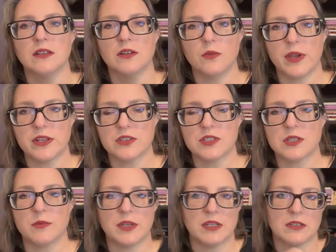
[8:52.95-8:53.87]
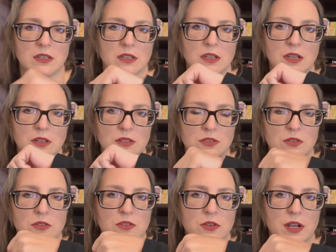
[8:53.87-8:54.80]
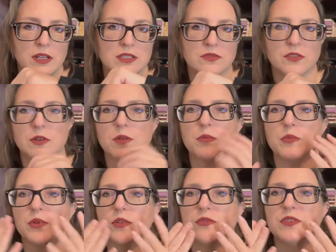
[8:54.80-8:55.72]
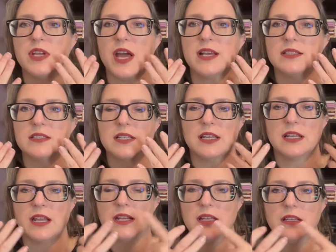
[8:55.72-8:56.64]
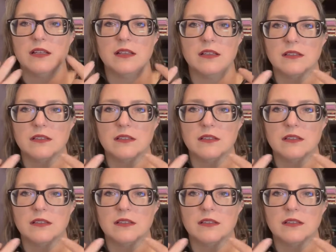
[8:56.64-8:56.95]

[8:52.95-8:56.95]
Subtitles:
wait just a bit, do the transfer proof test to get any